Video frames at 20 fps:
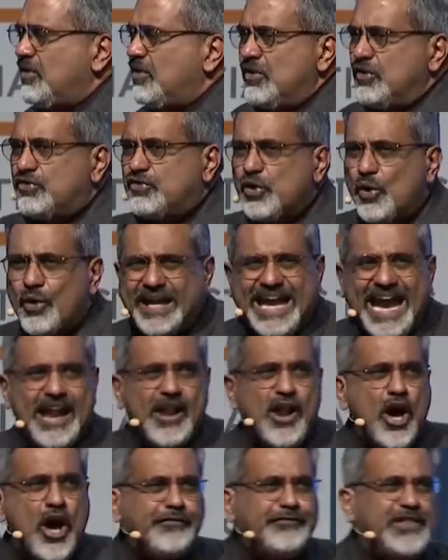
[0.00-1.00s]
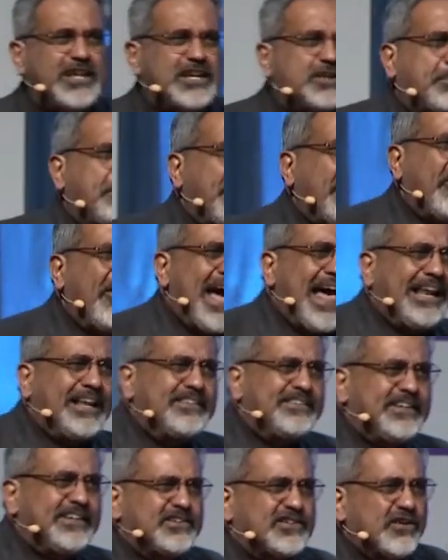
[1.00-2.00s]
So get off this
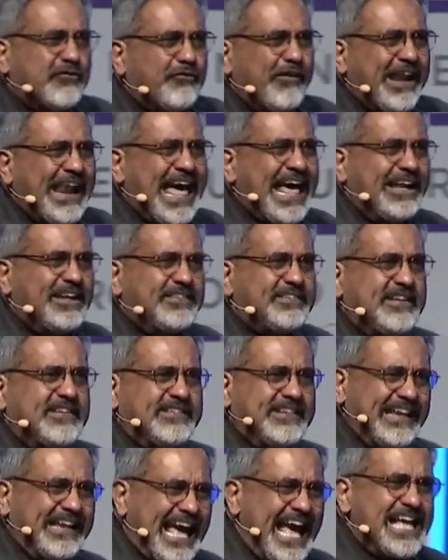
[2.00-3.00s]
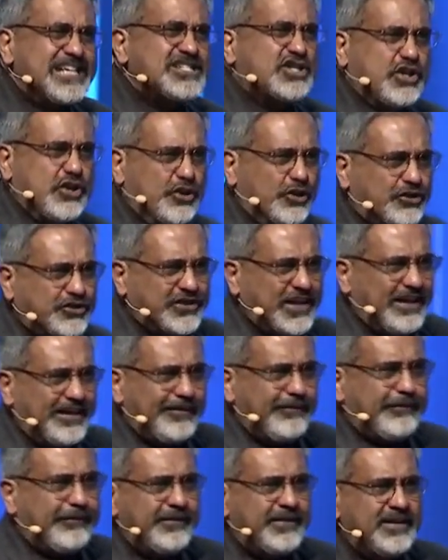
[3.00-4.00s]
paralysis of analysis and ask
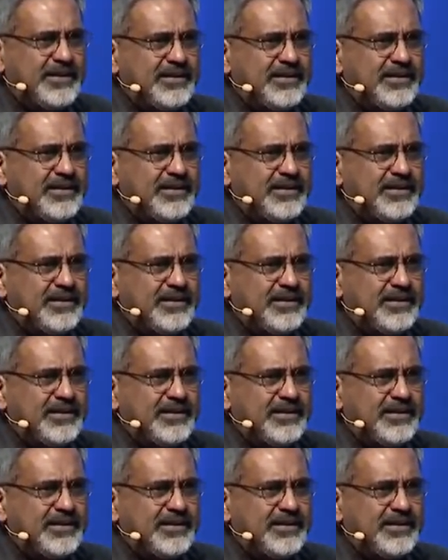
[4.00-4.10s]
yourself,